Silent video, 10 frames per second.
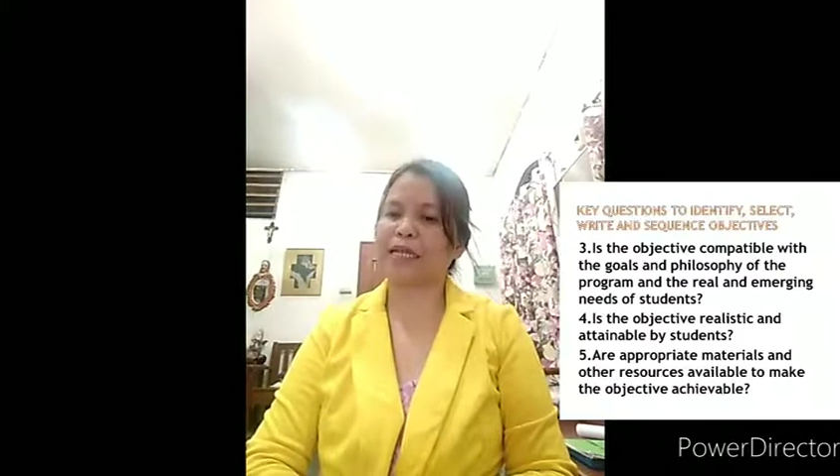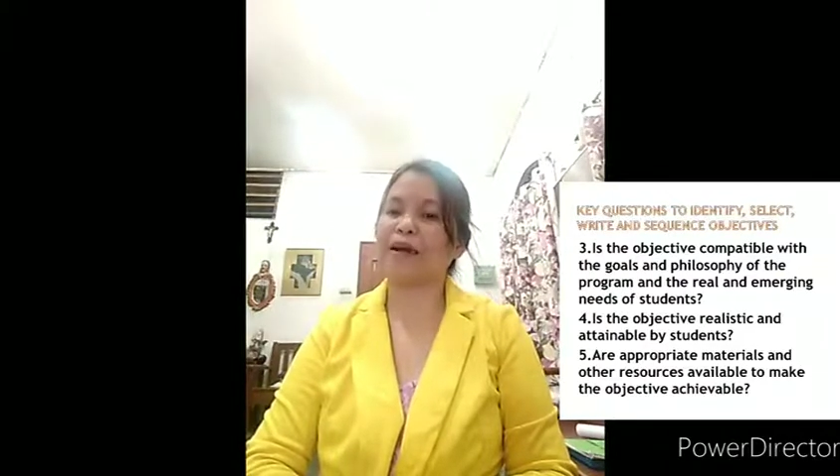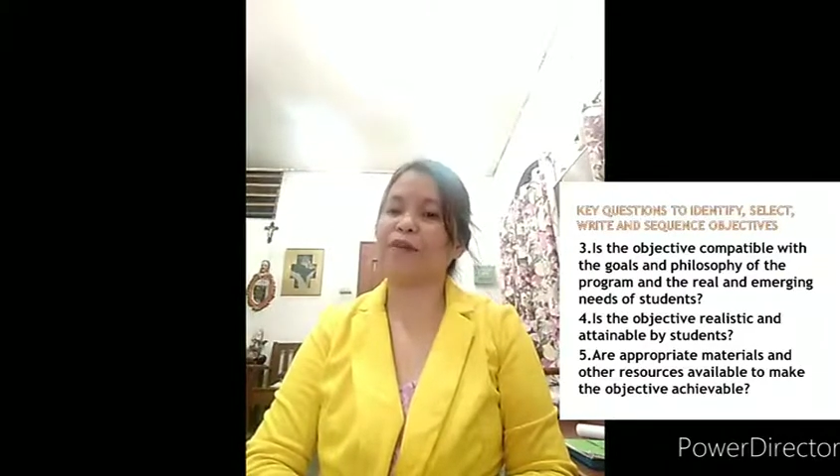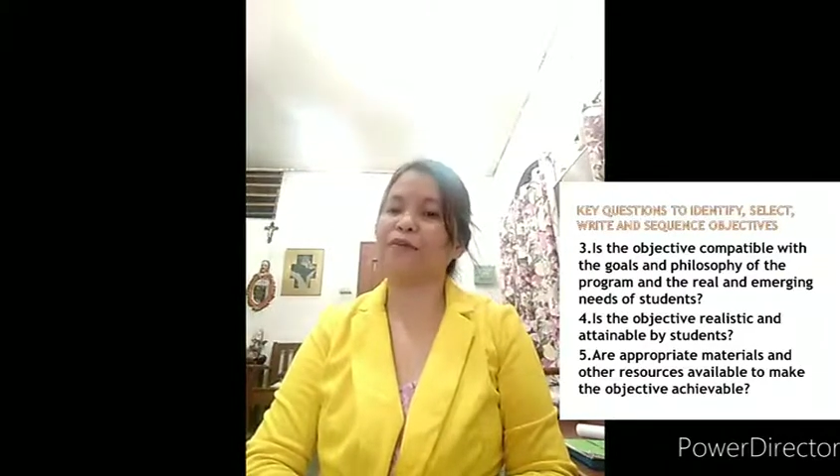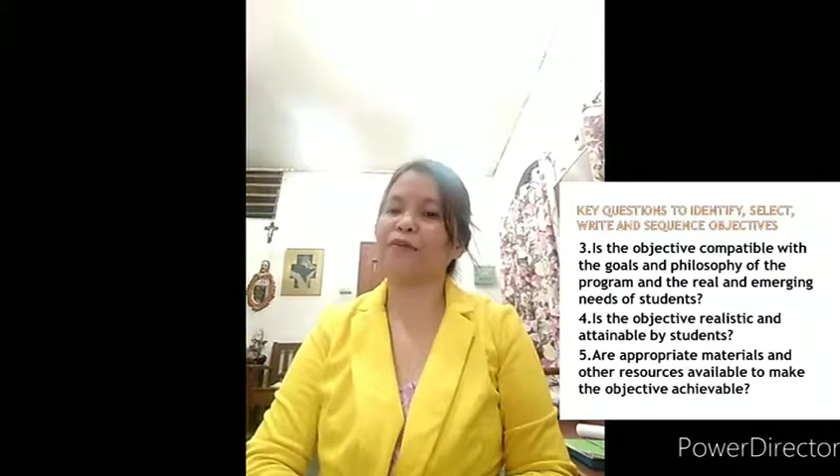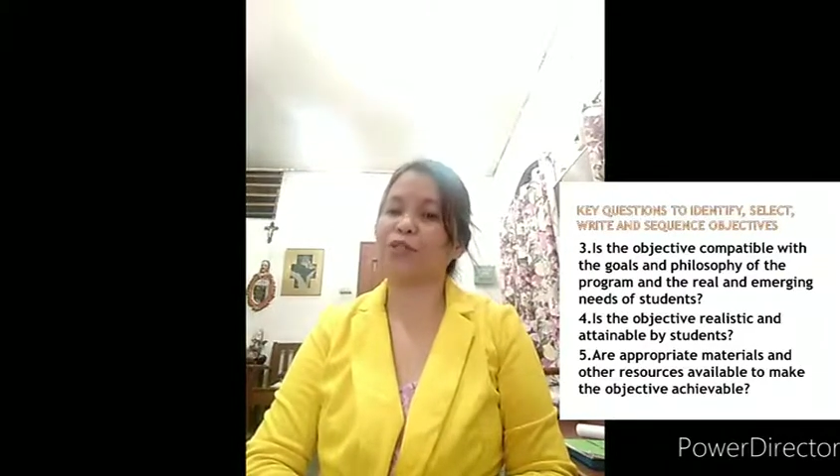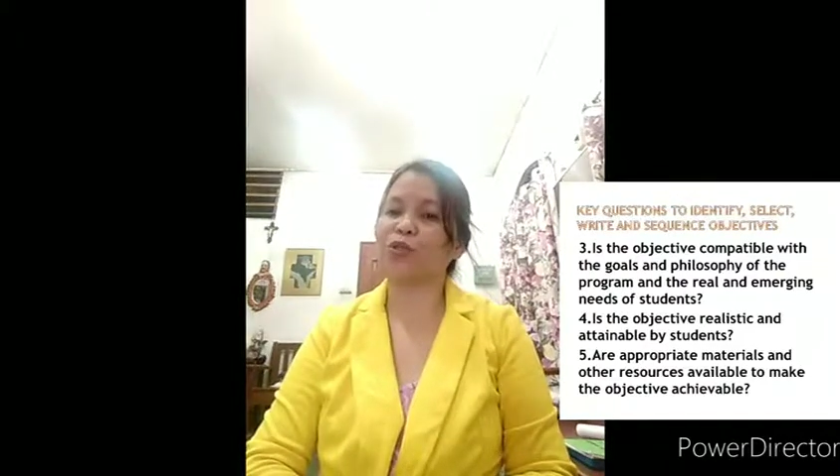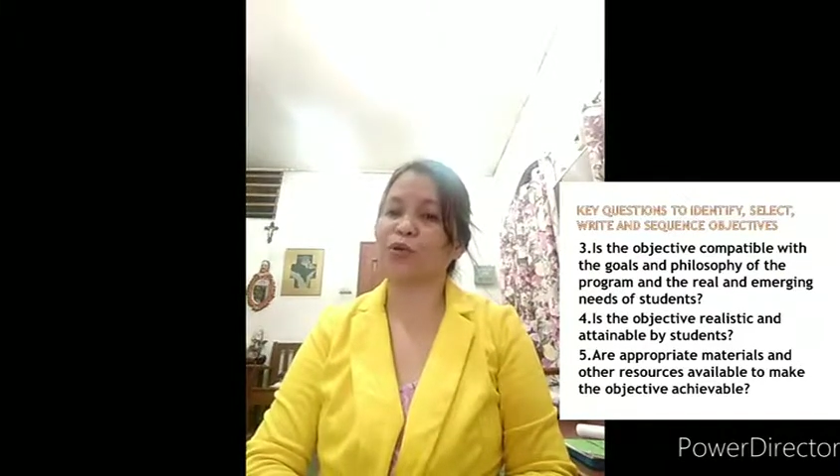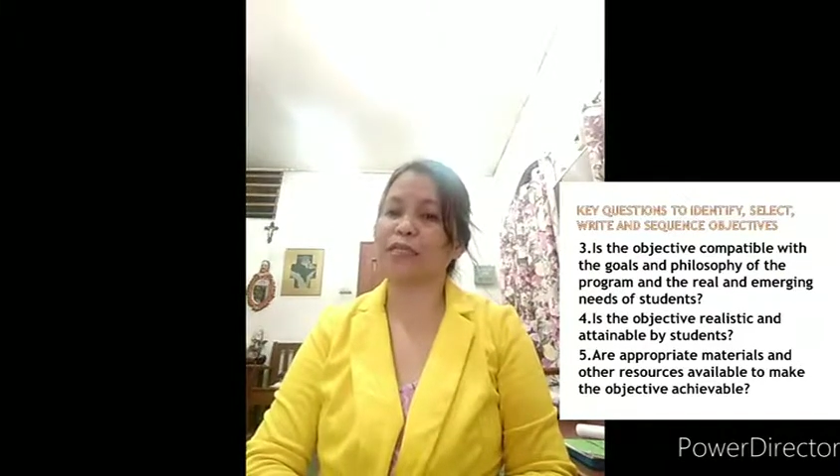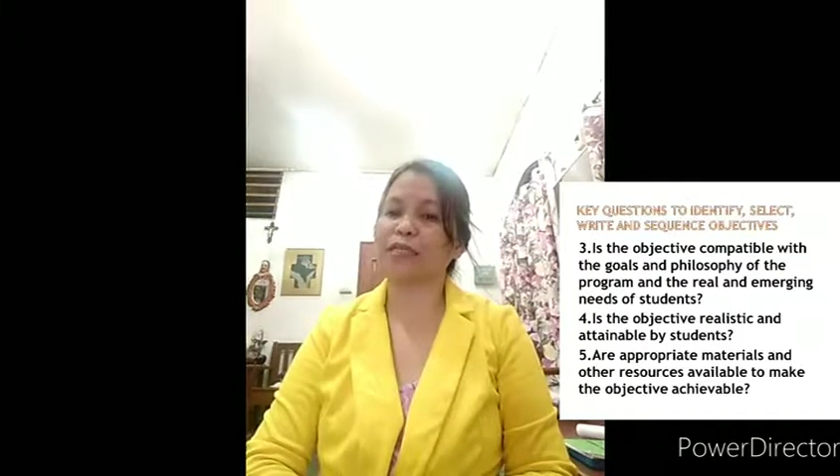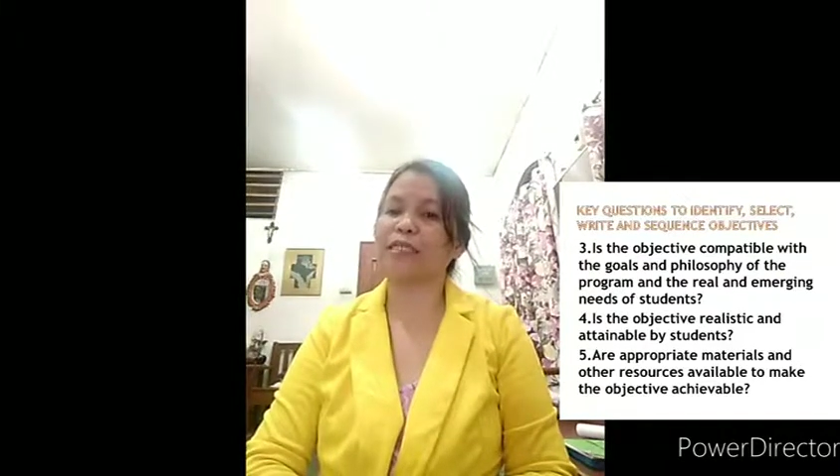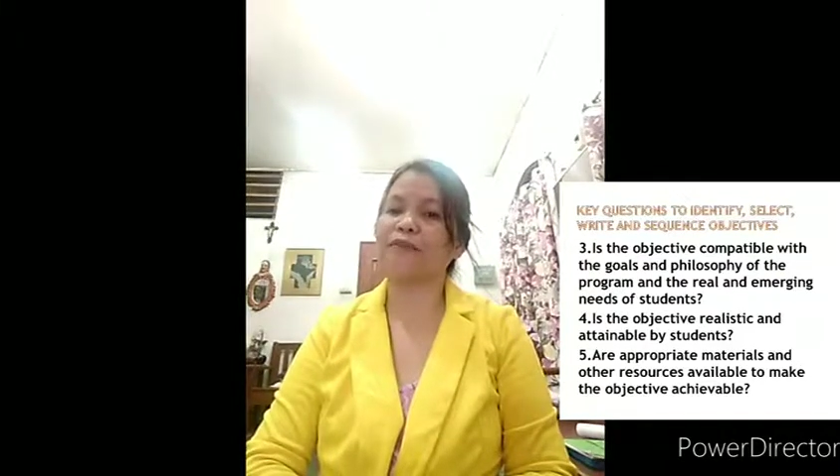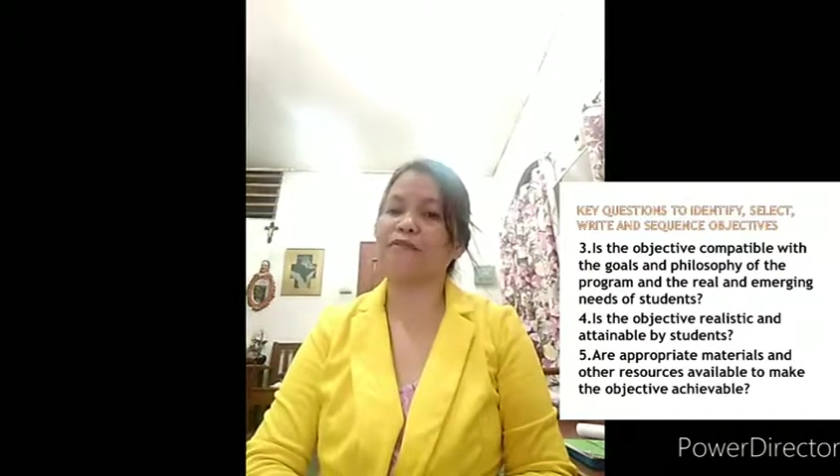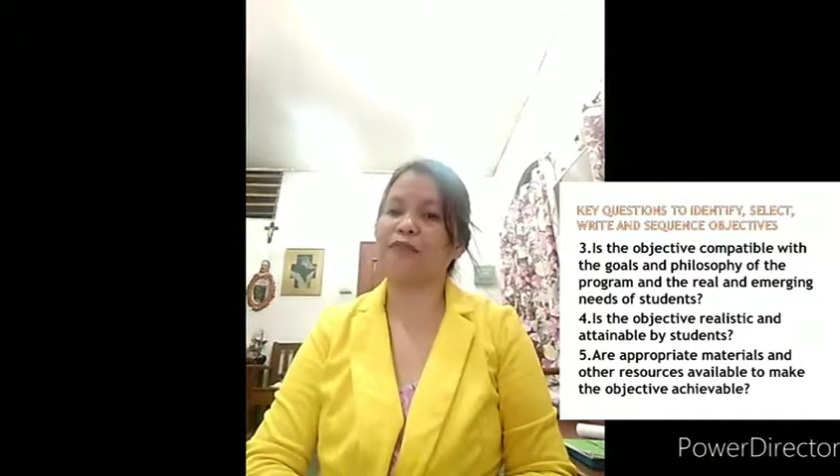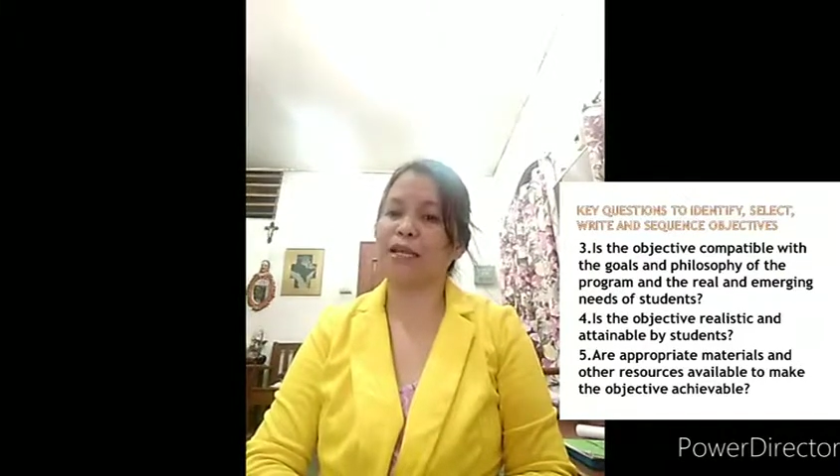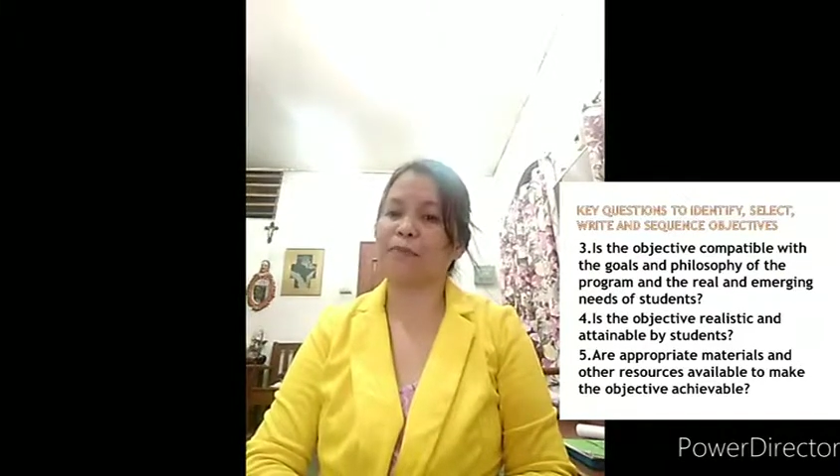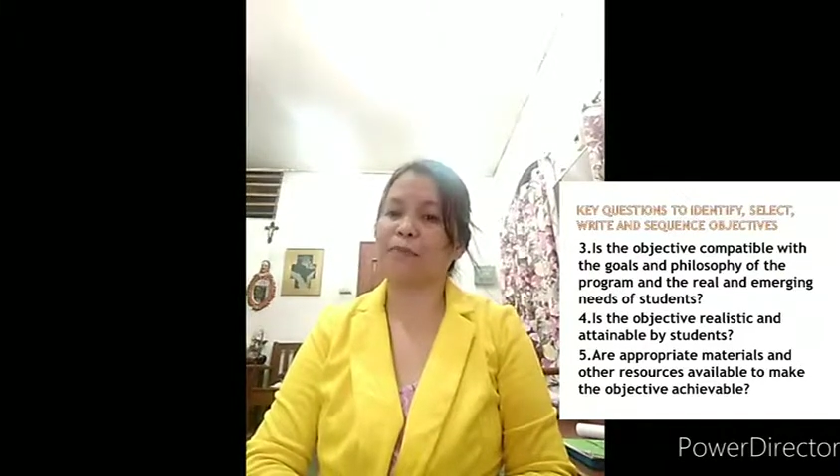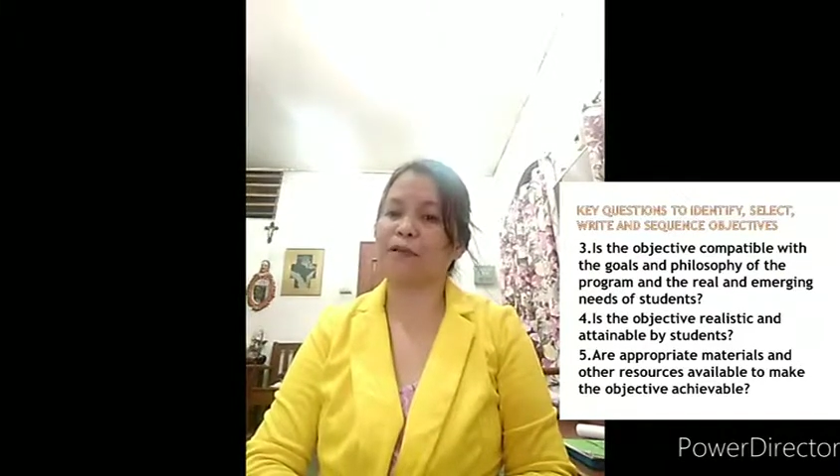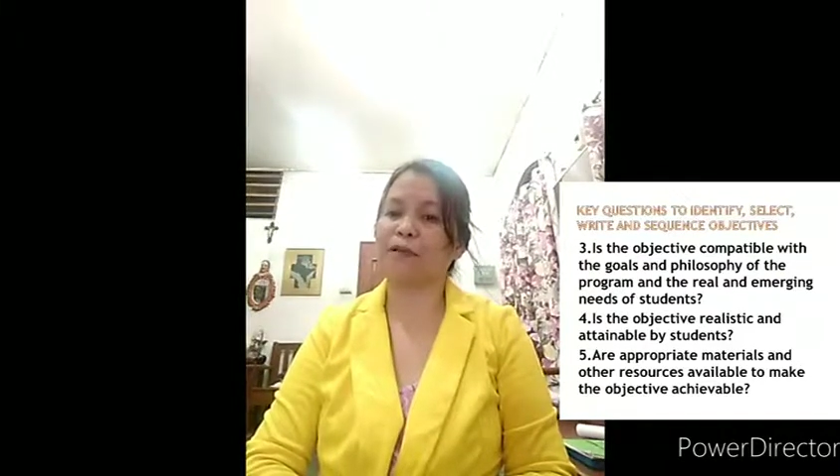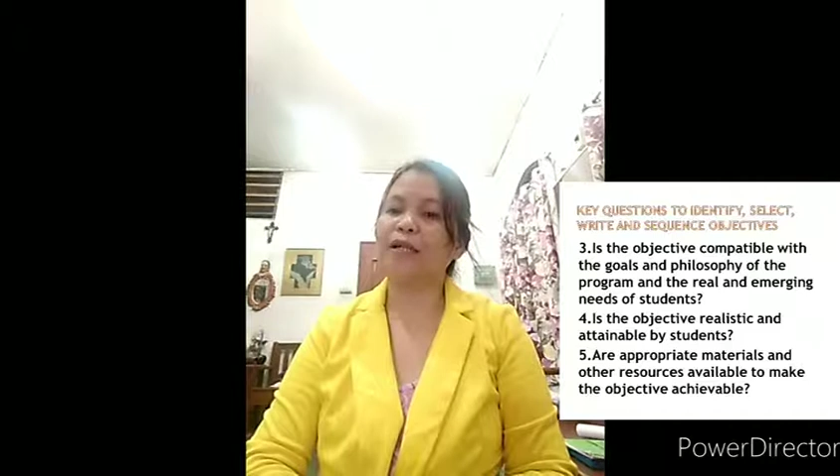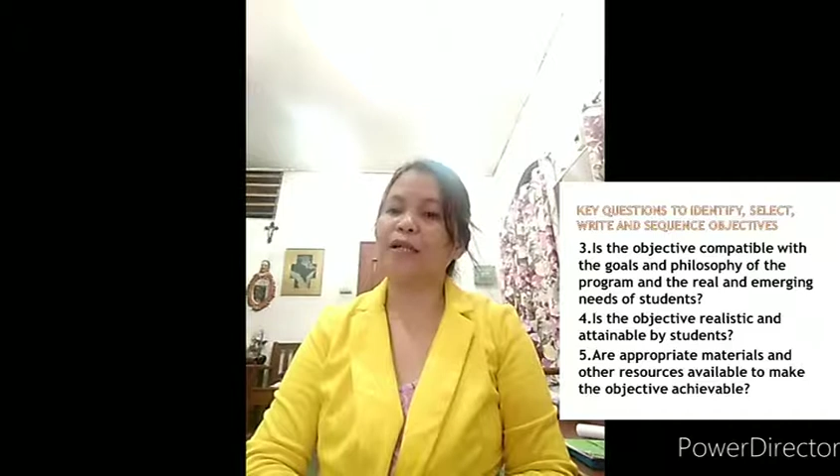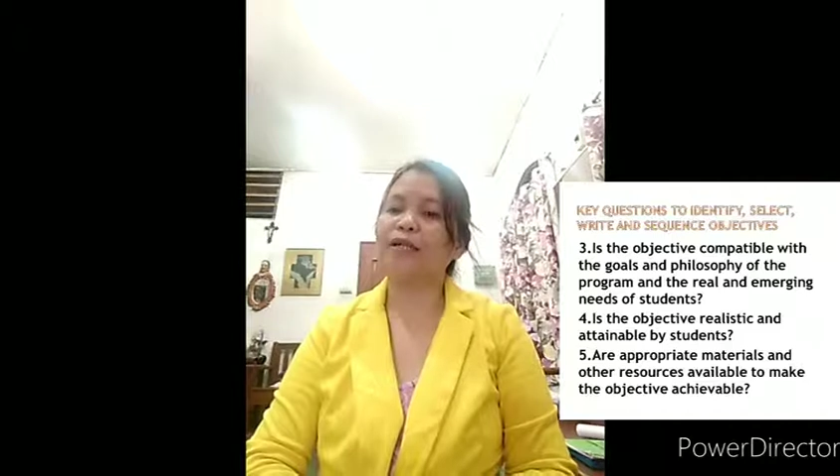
and other resources available